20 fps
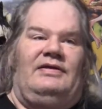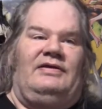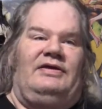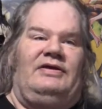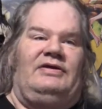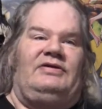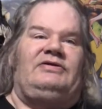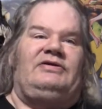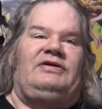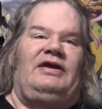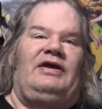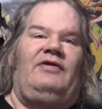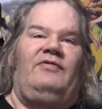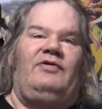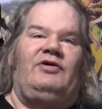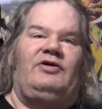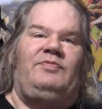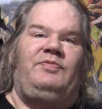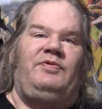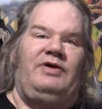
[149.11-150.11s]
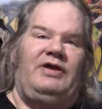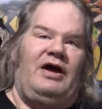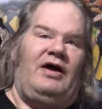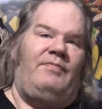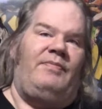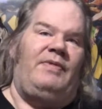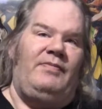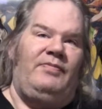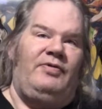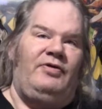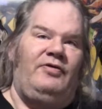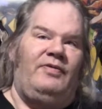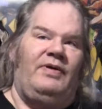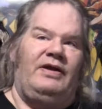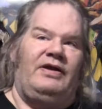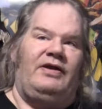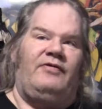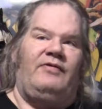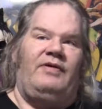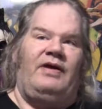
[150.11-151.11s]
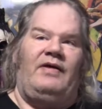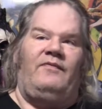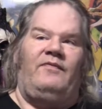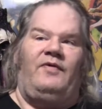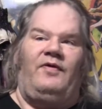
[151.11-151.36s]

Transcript: This thing was put out by Blue Underground